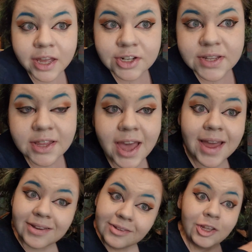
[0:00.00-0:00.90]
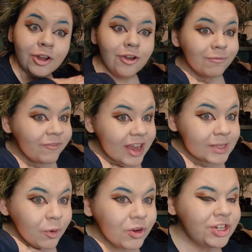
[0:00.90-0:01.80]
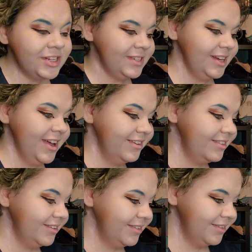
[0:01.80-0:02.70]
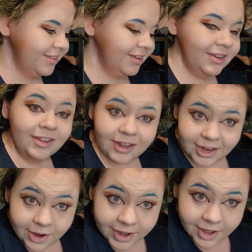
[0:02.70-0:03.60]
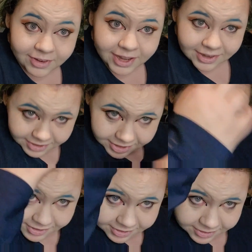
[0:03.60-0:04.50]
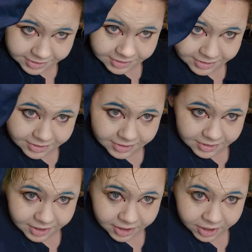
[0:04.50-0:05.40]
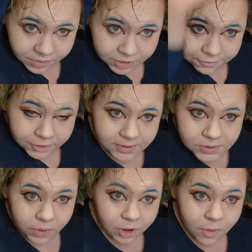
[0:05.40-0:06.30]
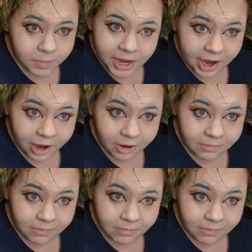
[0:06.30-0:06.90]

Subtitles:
just like that, your face portion is done. And now I have like, God, what the fuck is going on with my hair?